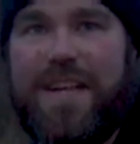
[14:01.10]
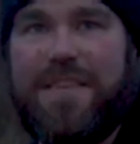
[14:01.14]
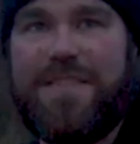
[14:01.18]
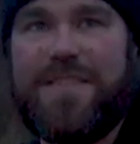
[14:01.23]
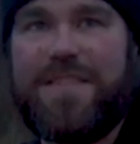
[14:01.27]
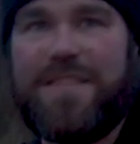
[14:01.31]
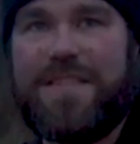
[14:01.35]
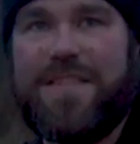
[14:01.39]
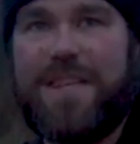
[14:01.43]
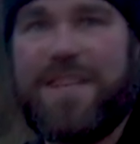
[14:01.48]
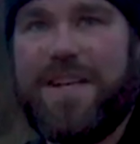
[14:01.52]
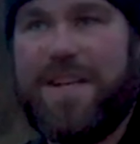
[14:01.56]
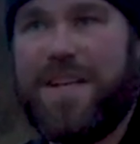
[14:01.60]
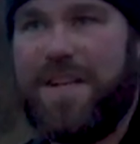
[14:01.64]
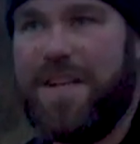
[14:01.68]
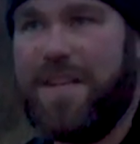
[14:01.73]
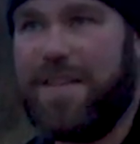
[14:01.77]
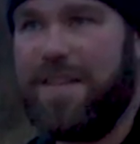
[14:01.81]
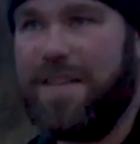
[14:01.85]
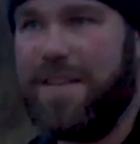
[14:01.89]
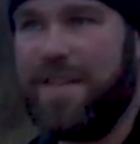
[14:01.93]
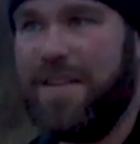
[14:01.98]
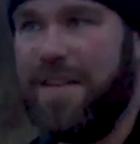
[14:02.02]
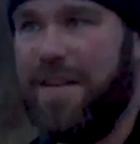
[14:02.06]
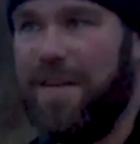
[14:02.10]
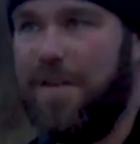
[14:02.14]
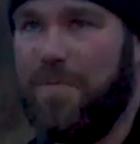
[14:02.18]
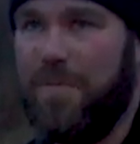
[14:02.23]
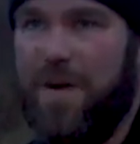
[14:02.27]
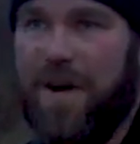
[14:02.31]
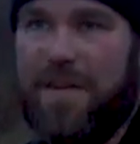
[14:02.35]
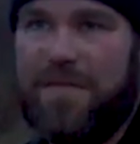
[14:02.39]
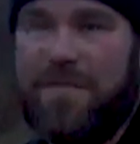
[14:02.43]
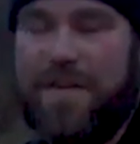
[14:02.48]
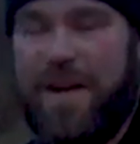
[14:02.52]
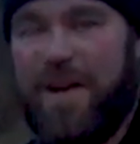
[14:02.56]
down to the
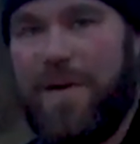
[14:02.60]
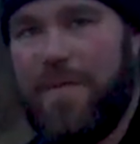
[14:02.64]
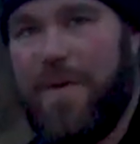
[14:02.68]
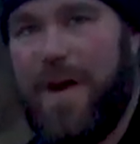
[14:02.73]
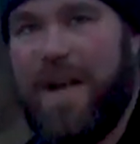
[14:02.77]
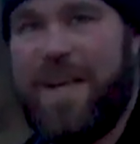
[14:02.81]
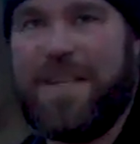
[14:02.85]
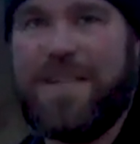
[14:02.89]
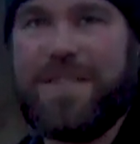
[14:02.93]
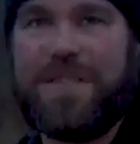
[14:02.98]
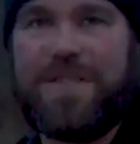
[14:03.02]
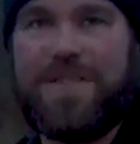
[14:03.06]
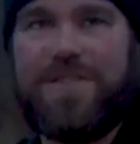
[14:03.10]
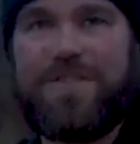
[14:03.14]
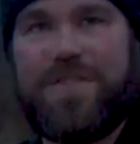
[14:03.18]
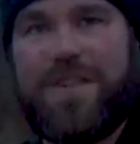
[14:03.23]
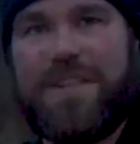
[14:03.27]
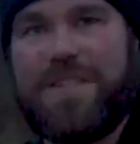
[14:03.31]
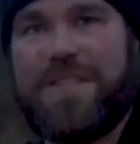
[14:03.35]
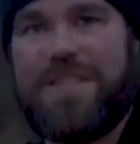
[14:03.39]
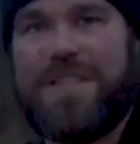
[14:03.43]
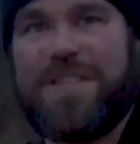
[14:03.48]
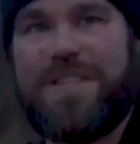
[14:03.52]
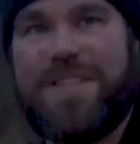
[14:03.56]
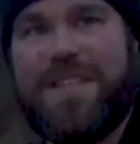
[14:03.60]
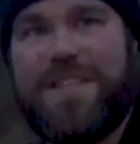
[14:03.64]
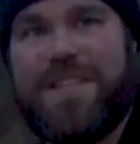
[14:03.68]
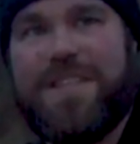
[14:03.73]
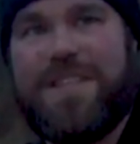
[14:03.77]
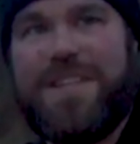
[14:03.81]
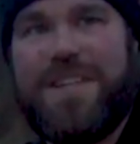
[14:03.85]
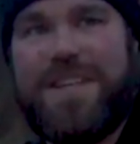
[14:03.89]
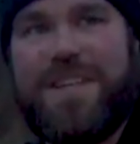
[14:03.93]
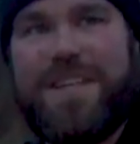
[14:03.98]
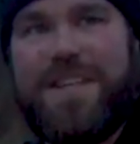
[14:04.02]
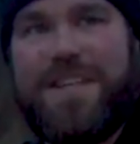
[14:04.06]
Wildfowl and Wetlands Trust
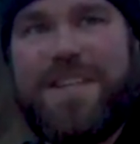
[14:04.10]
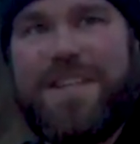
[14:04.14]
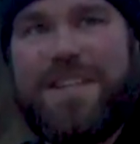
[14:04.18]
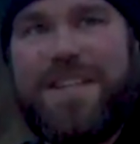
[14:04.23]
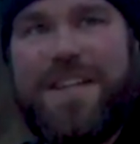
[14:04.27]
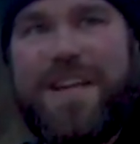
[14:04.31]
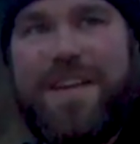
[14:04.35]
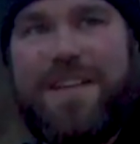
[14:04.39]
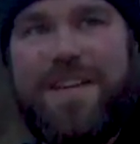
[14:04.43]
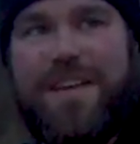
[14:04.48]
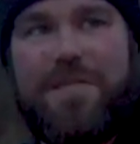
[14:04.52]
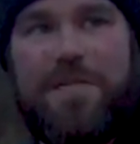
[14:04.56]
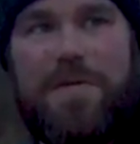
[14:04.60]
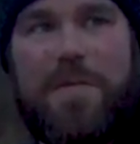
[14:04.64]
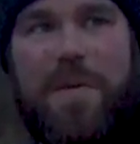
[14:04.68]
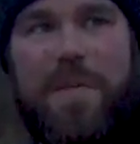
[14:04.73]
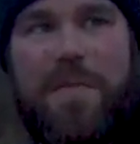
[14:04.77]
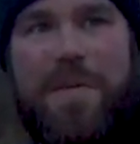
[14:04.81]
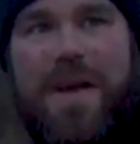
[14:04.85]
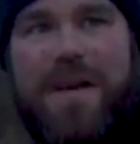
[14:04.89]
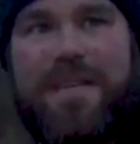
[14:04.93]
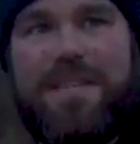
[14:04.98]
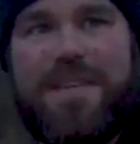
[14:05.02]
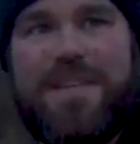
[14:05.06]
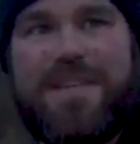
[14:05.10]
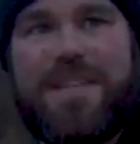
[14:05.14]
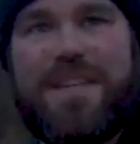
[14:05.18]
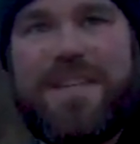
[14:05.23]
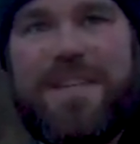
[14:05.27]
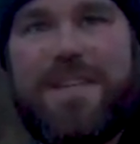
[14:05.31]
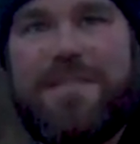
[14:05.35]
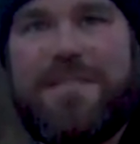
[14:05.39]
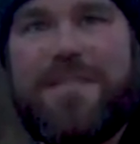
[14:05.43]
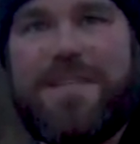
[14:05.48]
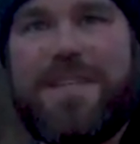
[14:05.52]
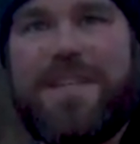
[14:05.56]
down near where my parents
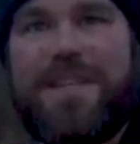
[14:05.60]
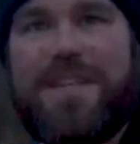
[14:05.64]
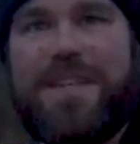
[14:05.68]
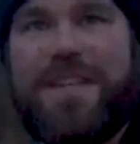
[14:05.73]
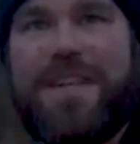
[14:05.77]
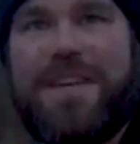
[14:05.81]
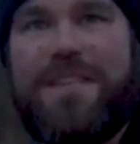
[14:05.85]
lived to